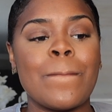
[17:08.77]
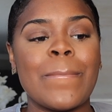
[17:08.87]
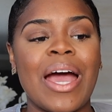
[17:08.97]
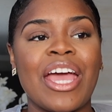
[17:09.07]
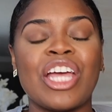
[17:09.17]

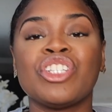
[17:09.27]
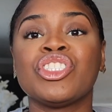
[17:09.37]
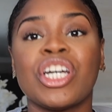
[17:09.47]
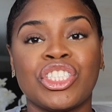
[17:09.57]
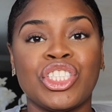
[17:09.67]
my
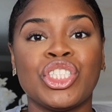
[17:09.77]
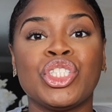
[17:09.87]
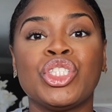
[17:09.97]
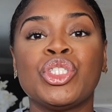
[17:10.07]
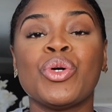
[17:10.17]
introduction
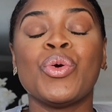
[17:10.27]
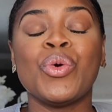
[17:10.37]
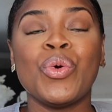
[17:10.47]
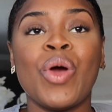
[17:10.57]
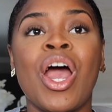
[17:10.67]

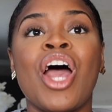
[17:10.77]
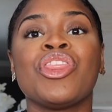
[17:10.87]
to